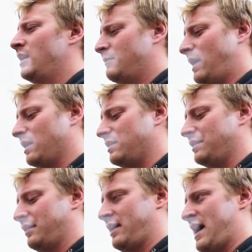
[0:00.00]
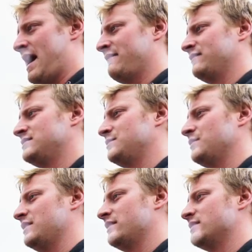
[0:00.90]
about 1.5 years or
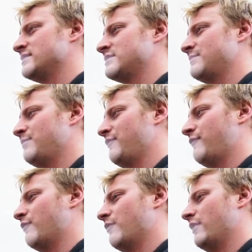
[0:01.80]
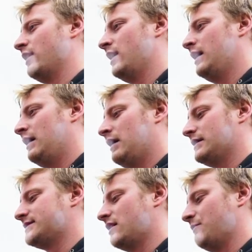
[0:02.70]
2 years before I
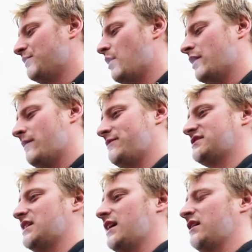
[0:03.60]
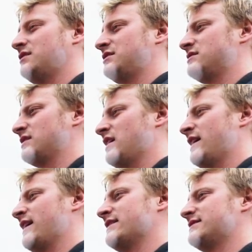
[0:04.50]
started blowing up the stock engines and
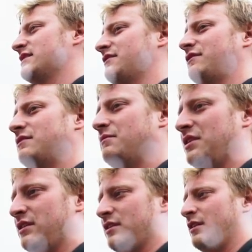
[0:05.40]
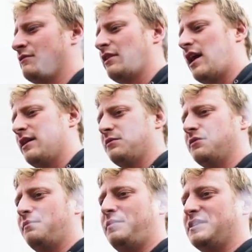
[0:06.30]
kind of got sick of it being an
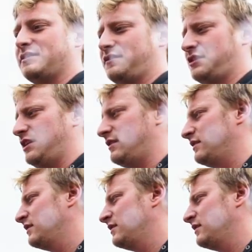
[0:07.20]
unreliable piece of shit.